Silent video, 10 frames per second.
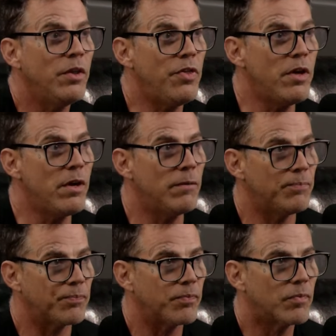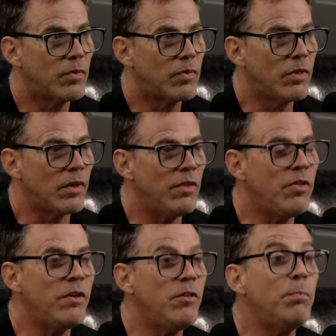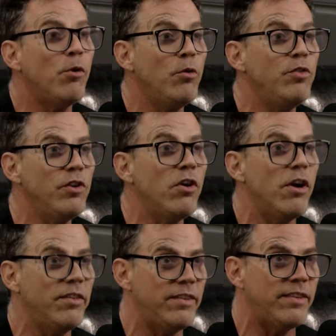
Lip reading: the pros and cons as I